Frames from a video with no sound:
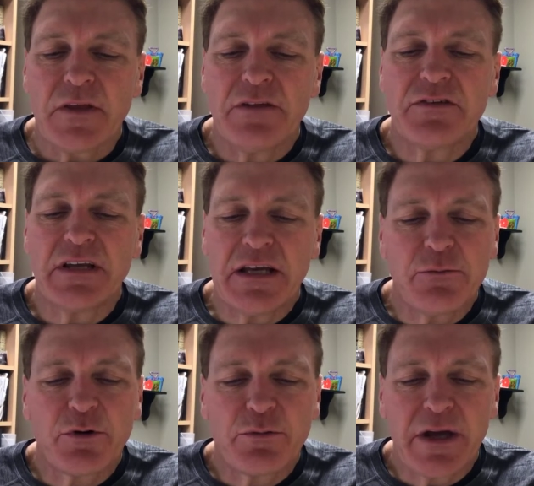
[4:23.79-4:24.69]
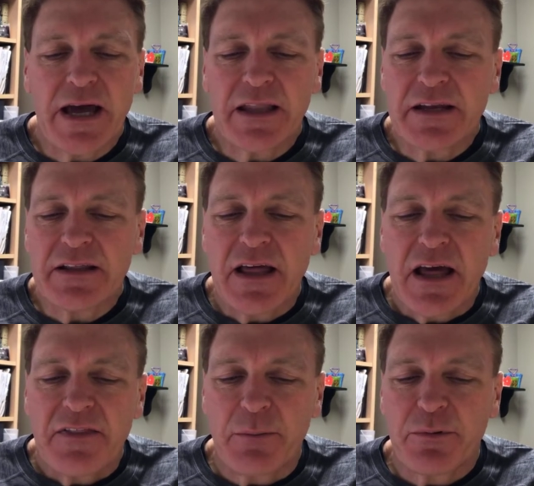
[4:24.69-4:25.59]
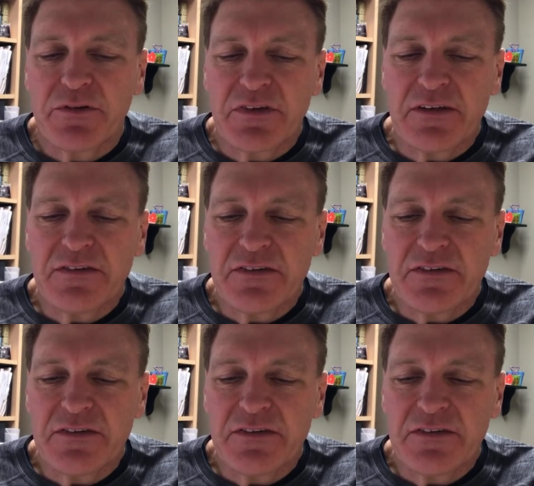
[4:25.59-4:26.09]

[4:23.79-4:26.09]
It's an inward reality that presents